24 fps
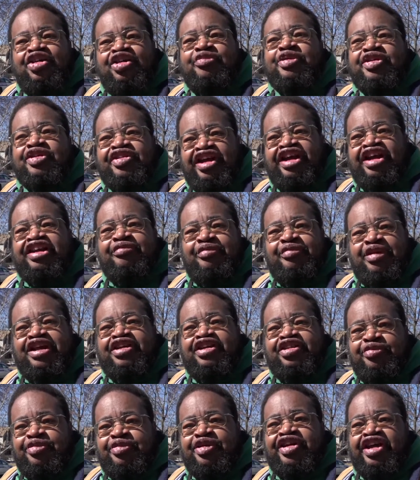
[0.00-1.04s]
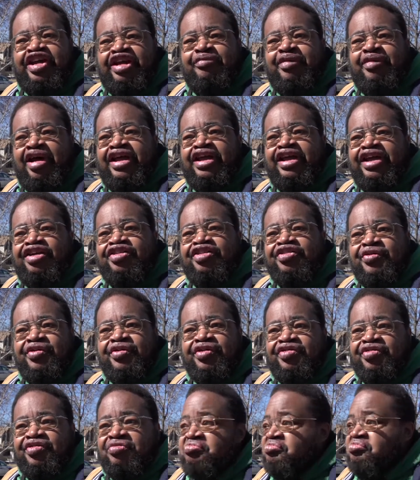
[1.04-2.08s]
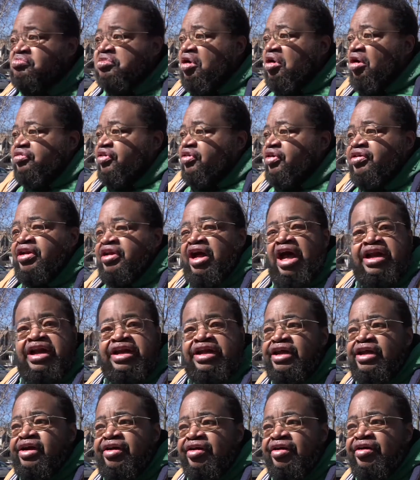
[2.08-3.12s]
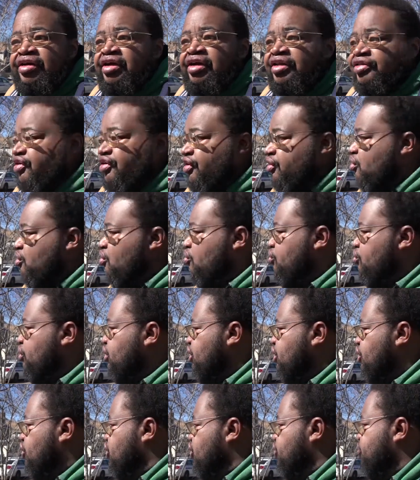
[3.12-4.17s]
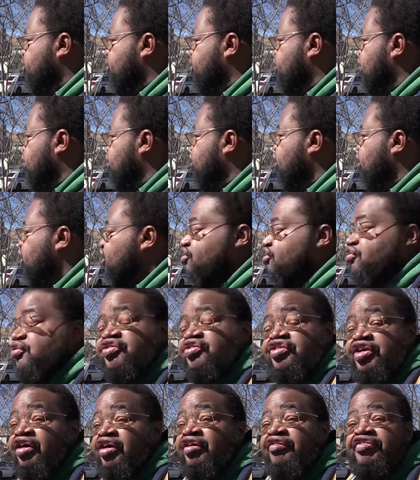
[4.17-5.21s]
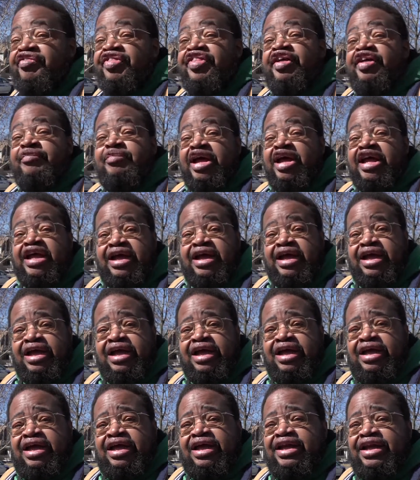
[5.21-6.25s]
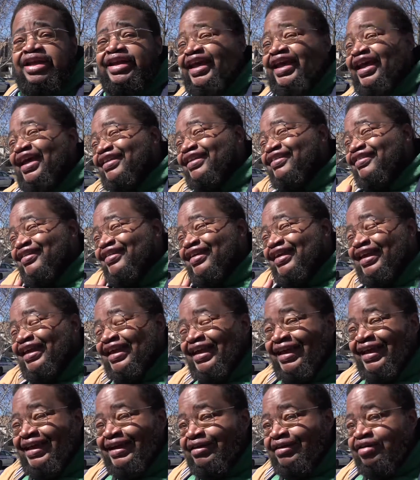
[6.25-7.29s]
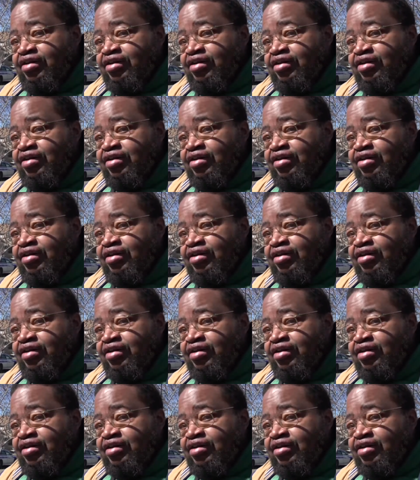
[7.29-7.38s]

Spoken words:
To protect me, to protect my interests. They're not here. They're only here to protect the interests of the bank. That's it.